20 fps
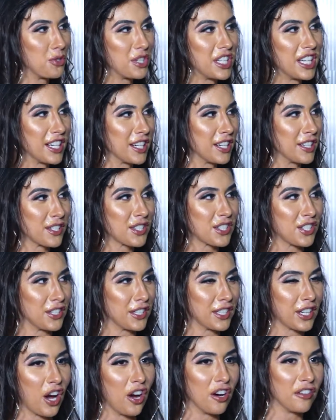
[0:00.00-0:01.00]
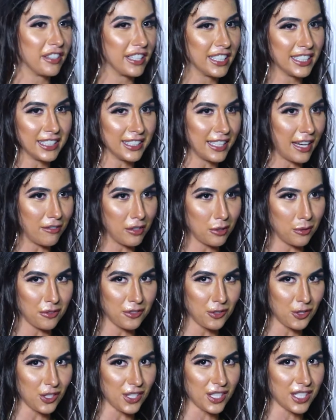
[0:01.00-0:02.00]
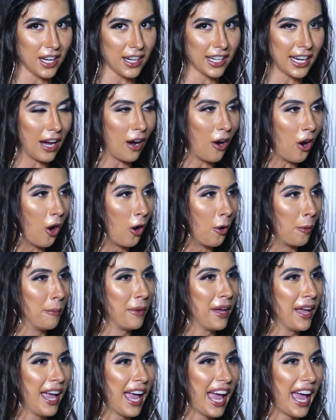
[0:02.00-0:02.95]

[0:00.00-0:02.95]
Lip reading: years during COVID and everyone was just stuck at home.